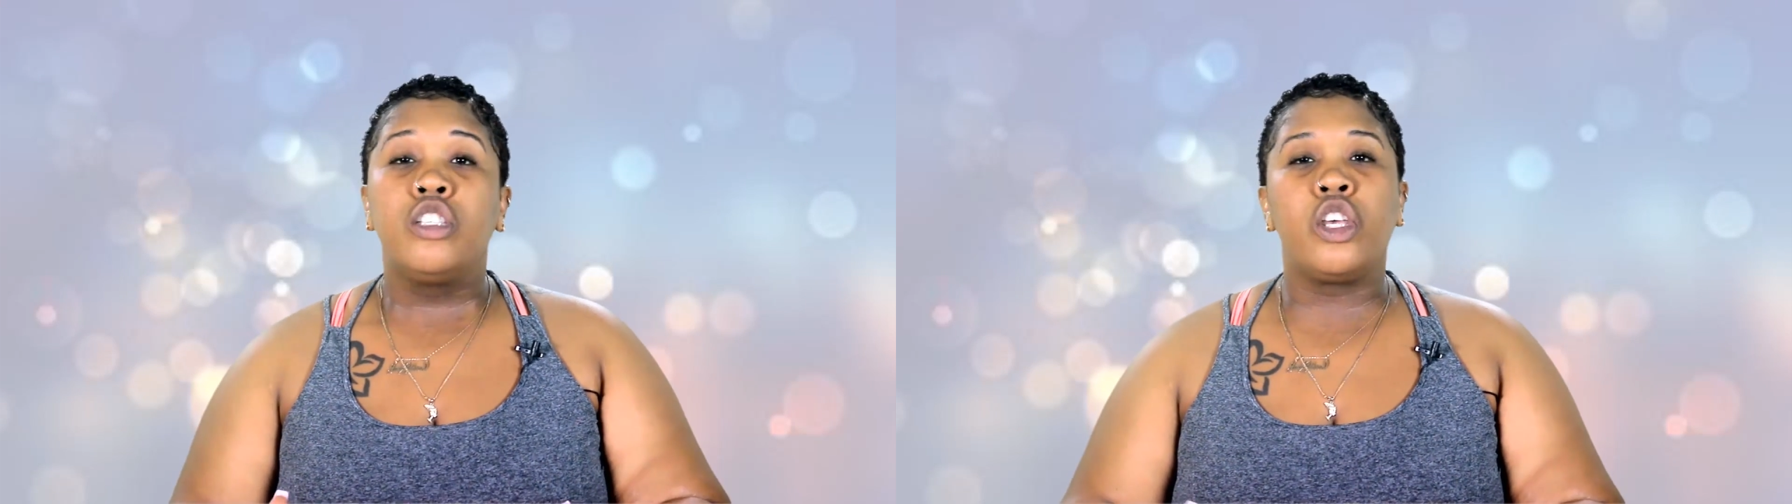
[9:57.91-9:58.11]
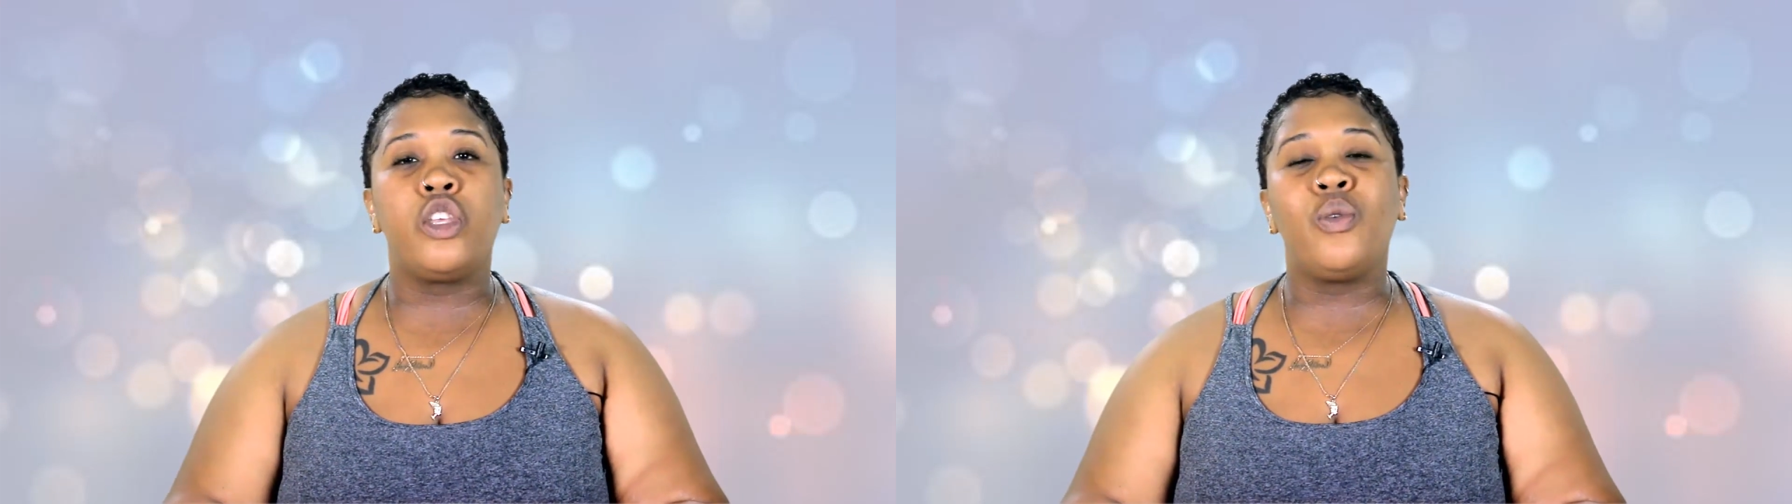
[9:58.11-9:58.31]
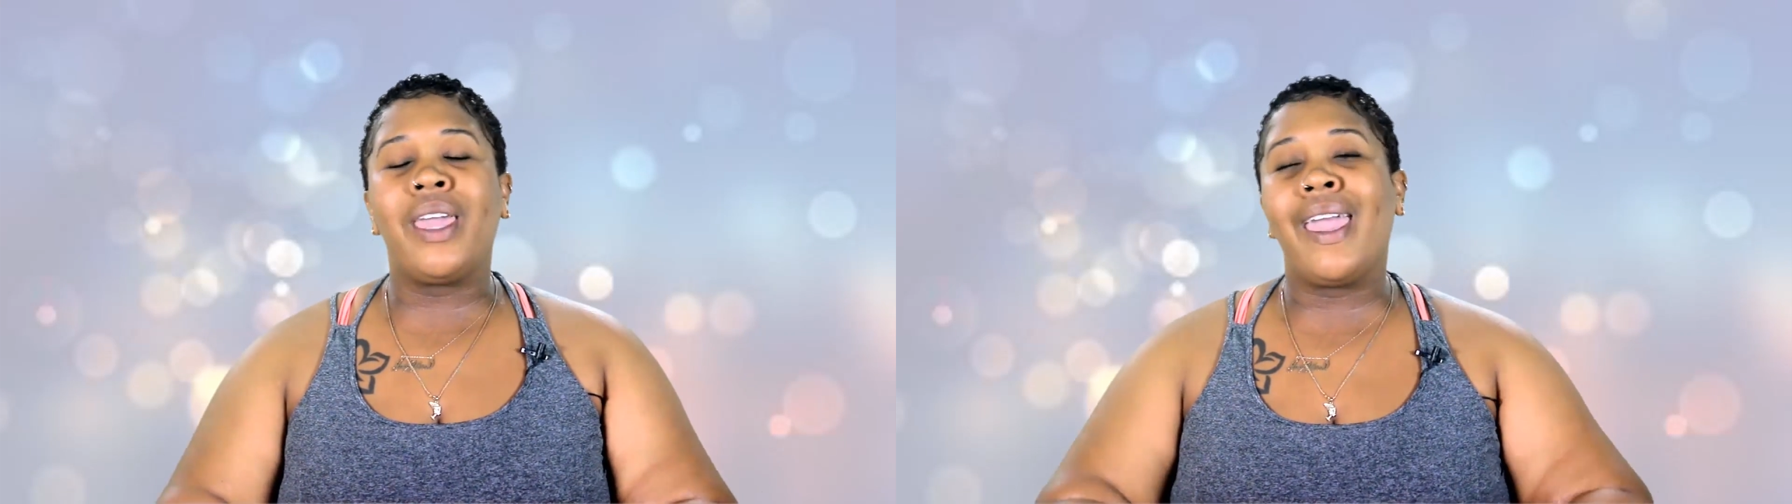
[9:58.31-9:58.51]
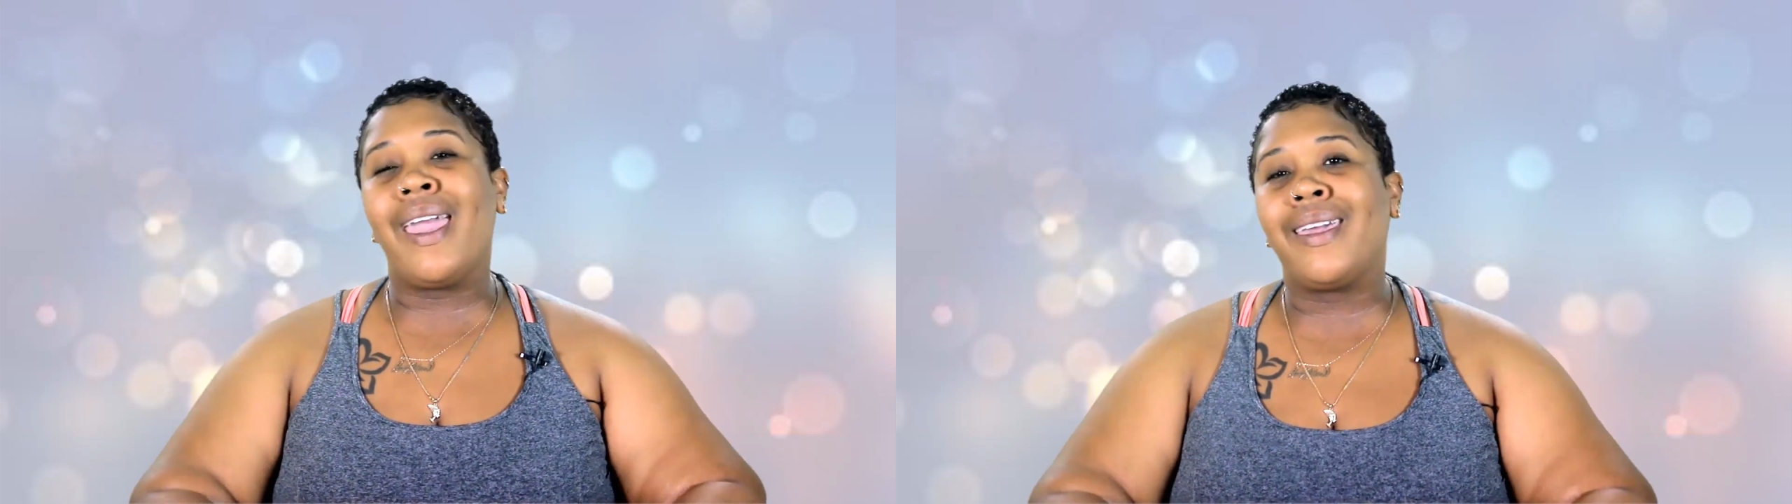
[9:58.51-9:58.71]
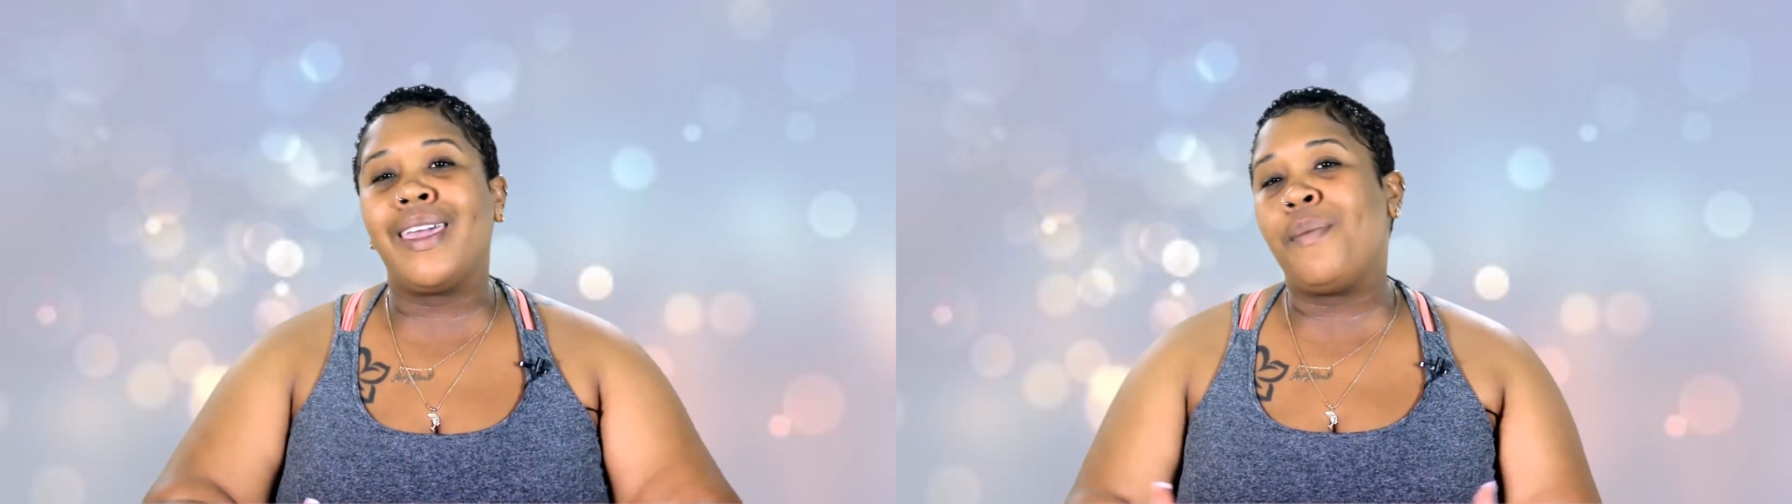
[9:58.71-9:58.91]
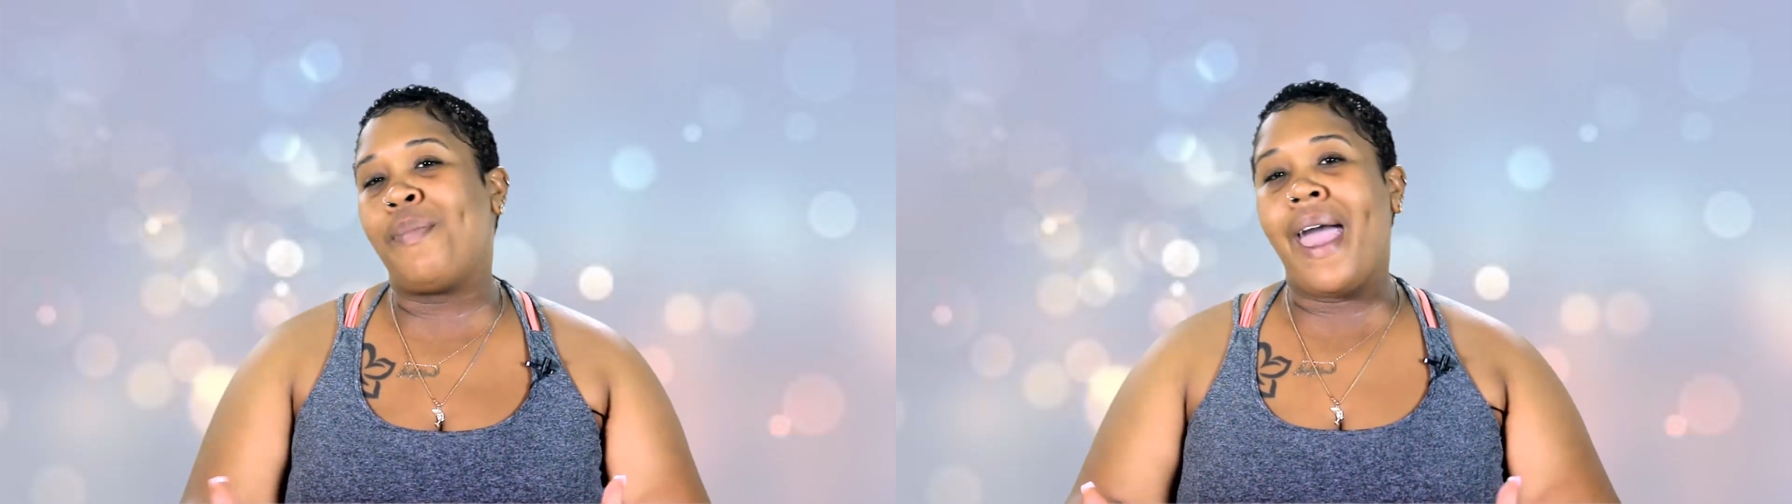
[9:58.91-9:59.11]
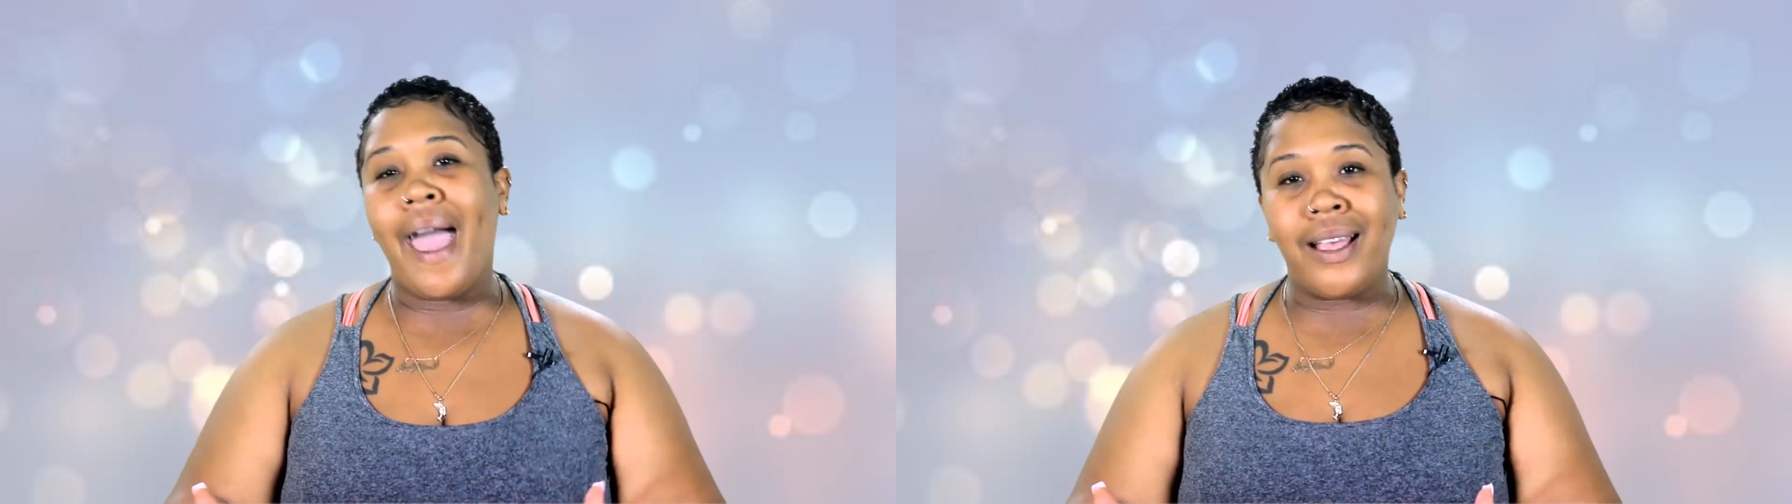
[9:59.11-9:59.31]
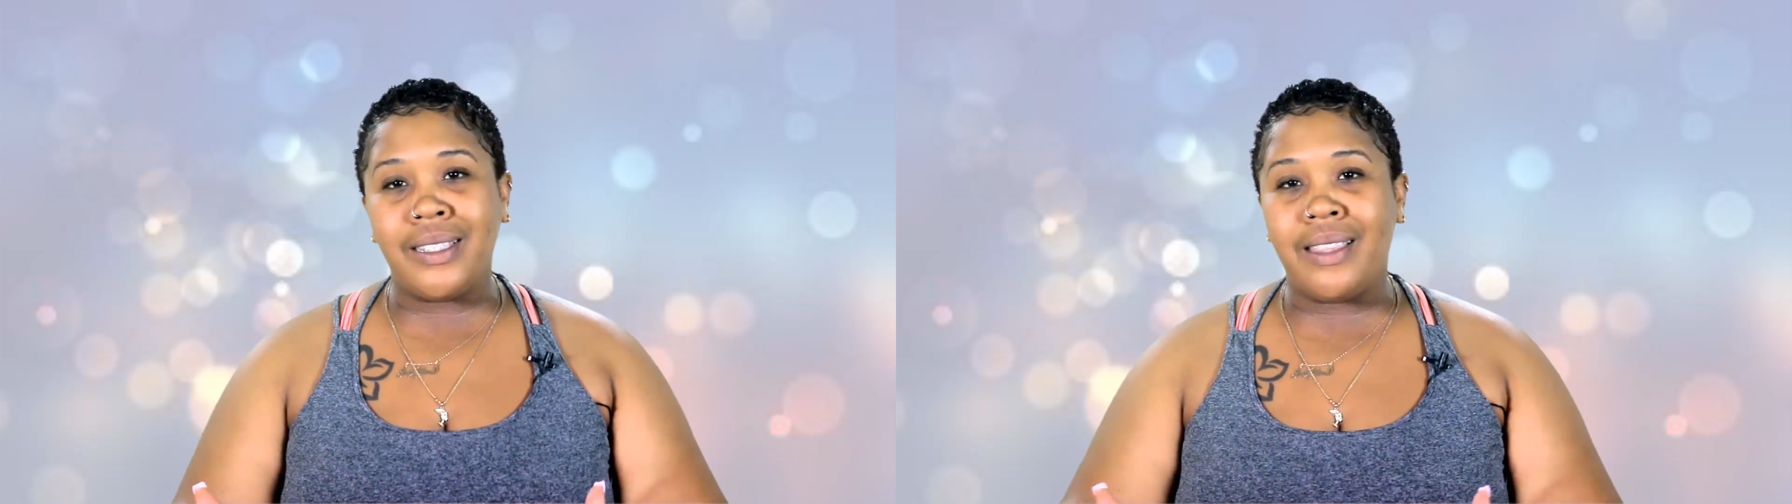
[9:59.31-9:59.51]
So you can't get
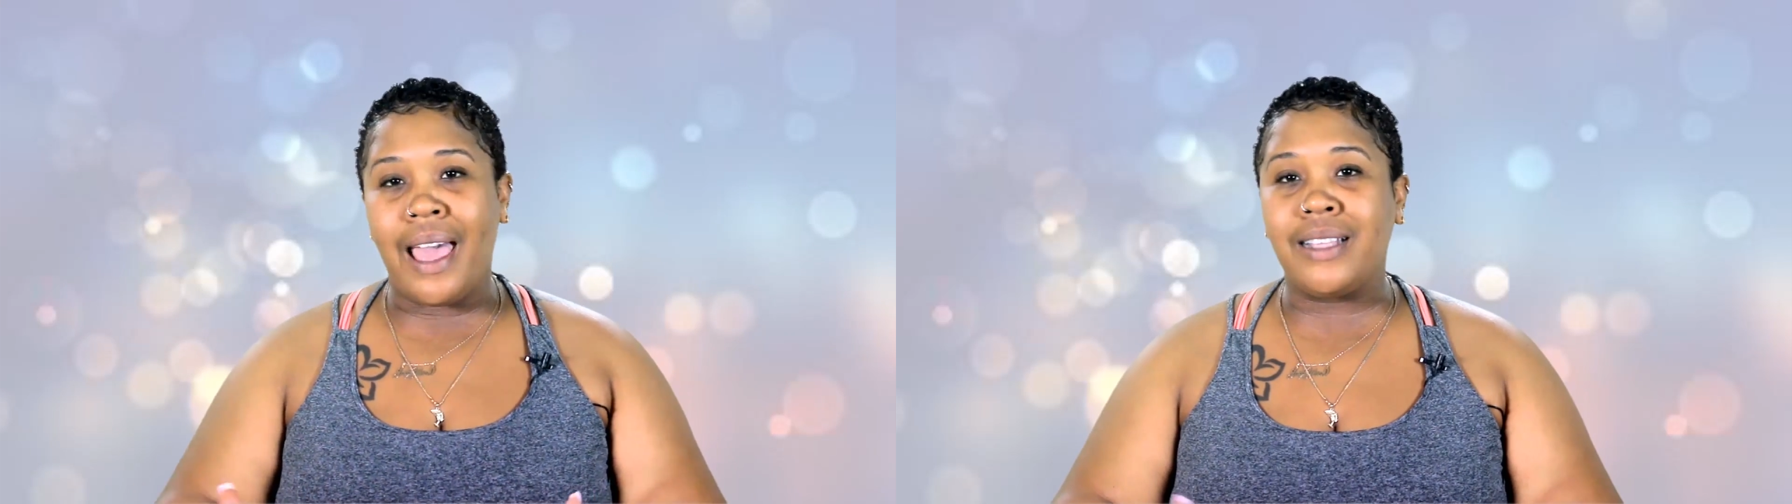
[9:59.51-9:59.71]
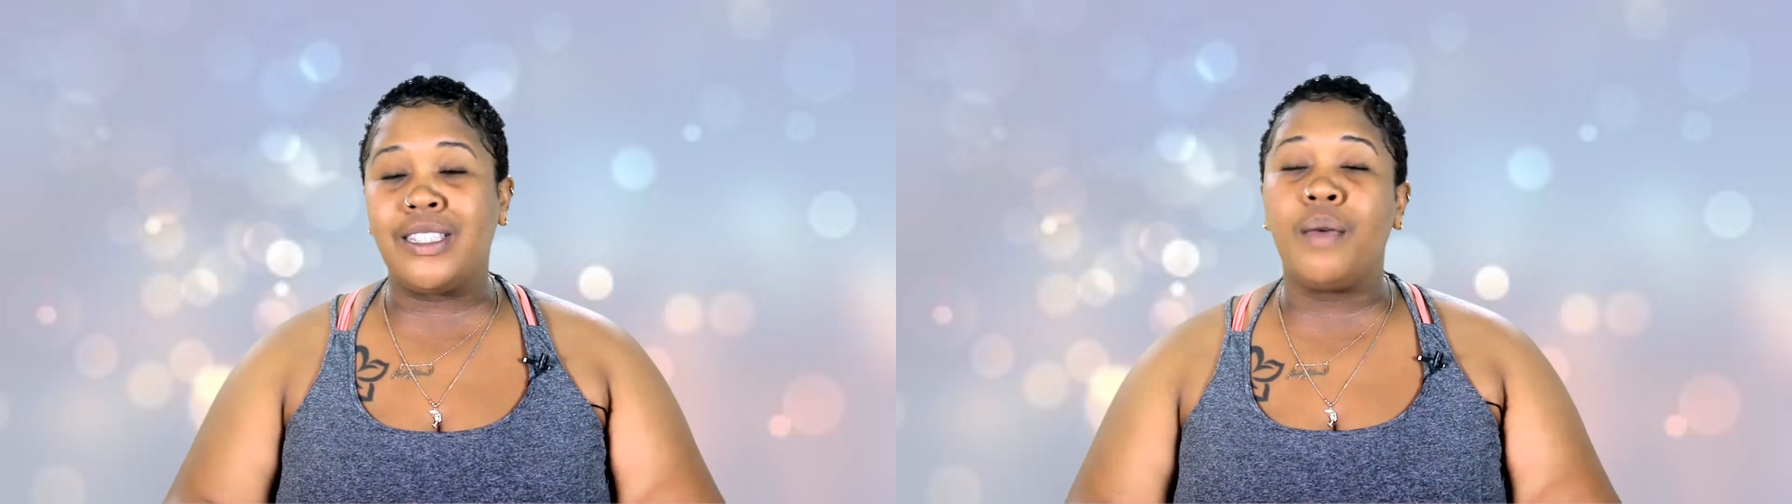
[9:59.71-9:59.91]
past that.